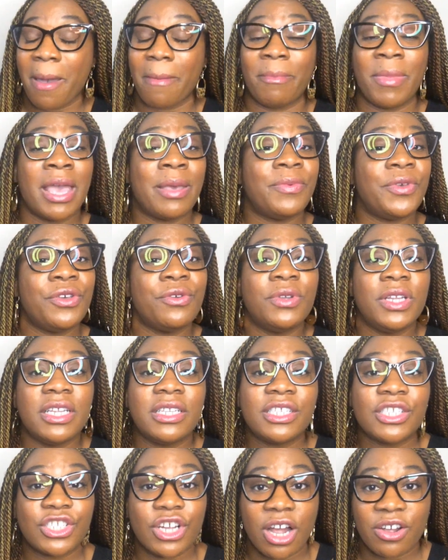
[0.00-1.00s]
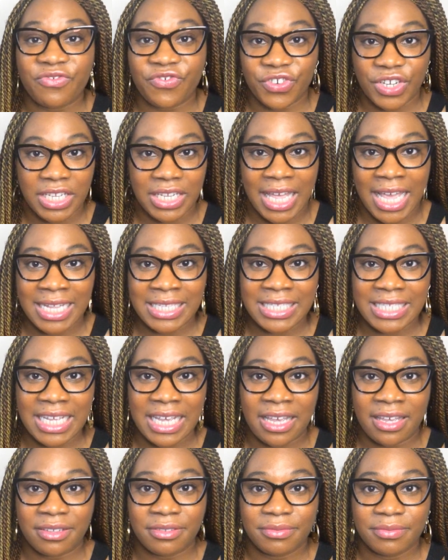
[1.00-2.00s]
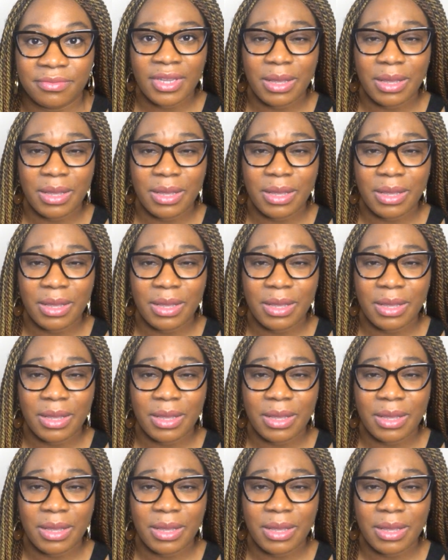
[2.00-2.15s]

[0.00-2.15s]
Maybe you need to start freelancing.